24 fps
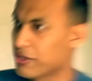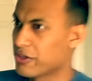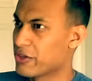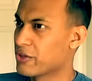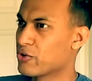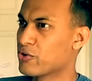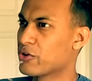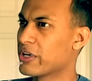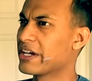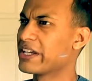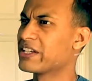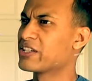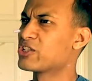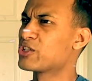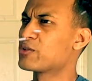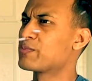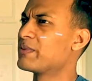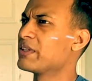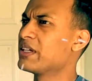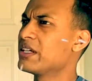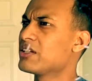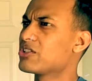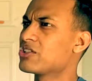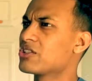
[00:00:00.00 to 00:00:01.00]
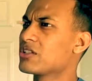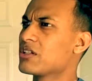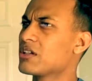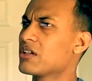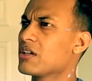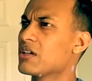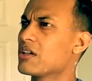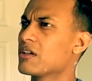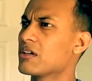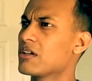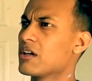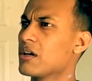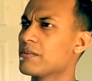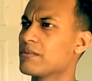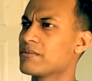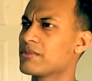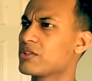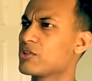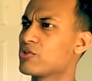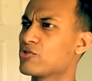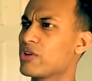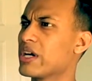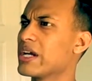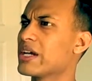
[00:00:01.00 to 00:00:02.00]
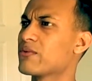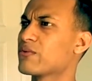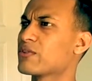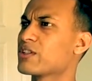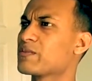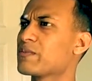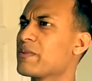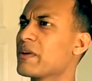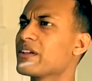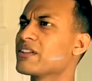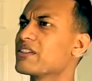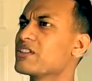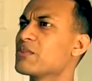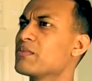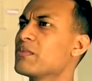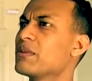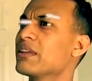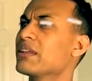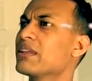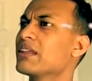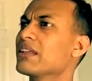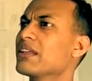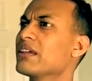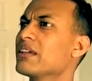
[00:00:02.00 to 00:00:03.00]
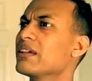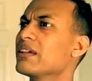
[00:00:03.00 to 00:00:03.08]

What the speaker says: a great speech comes great responsibility.